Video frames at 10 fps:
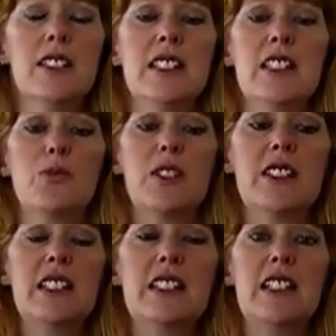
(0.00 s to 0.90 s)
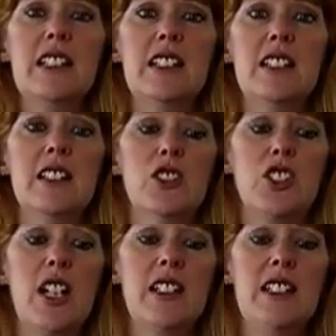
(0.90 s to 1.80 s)
See, it's written in the
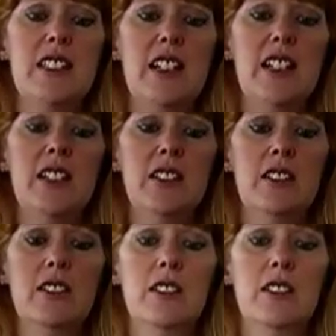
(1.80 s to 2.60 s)
Chinese there.